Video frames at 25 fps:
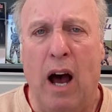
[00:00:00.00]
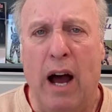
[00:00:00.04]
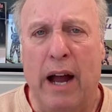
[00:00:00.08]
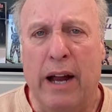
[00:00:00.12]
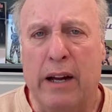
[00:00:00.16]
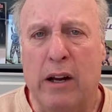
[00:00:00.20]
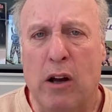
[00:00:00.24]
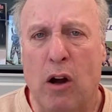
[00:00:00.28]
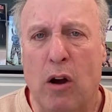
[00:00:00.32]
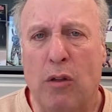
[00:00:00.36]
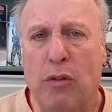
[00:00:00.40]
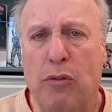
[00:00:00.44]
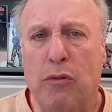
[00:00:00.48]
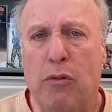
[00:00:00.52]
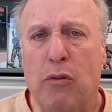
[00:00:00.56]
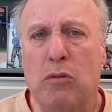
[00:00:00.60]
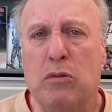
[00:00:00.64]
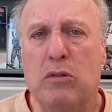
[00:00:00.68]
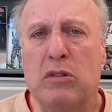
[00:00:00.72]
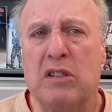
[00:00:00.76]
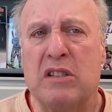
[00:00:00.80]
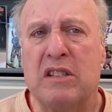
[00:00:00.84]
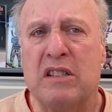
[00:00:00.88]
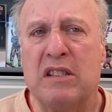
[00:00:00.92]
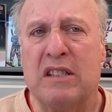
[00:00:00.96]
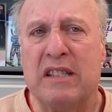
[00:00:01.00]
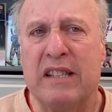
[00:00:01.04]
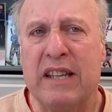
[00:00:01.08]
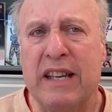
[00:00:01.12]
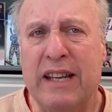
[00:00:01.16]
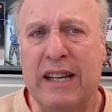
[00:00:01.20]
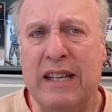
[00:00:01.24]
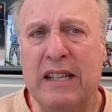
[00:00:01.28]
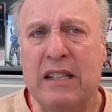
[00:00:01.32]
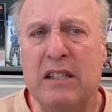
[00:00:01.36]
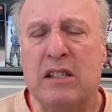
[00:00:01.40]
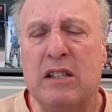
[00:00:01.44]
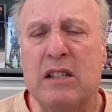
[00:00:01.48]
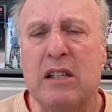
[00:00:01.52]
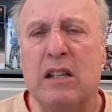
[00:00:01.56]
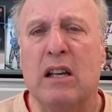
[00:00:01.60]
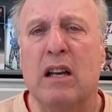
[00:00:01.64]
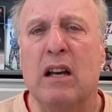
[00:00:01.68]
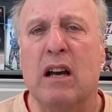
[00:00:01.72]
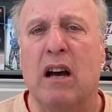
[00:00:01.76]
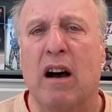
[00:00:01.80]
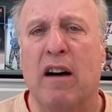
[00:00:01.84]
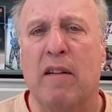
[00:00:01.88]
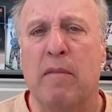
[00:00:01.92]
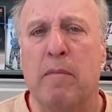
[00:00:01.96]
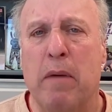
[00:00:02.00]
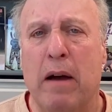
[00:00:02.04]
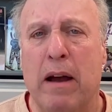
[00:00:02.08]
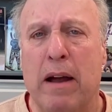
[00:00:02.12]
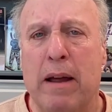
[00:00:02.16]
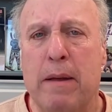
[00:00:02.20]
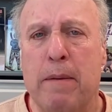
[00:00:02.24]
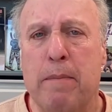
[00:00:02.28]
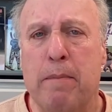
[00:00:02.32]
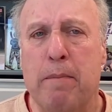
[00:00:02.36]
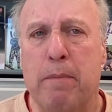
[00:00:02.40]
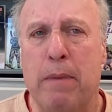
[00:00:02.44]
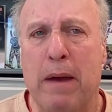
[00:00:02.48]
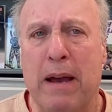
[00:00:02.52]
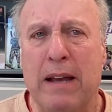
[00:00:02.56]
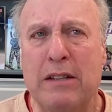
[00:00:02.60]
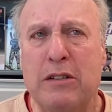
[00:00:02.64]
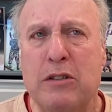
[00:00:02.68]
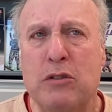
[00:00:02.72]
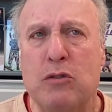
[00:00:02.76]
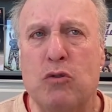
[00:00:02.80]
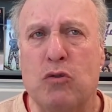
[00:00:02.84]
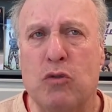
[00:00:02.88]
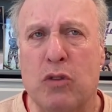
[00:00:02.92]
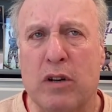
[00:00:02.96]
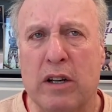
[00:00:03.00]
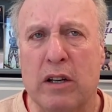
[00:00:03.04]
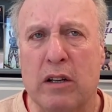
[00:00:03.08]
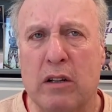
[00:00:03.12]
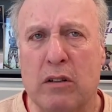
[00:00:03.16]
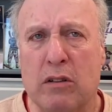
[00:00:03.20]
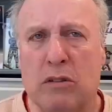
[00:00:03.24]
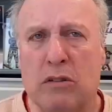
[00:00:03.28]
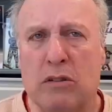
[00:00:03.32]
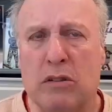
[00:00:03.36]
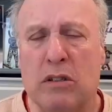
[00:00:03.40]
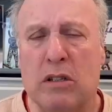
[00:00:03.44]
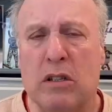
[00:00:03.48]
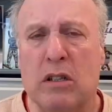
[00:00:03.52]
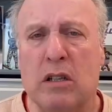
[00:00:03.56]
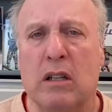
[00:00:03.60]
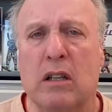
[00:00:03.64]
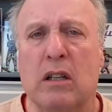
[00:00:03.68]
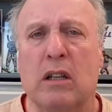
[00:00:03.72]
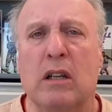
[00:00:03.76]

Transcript: I go through 6 of my best drills.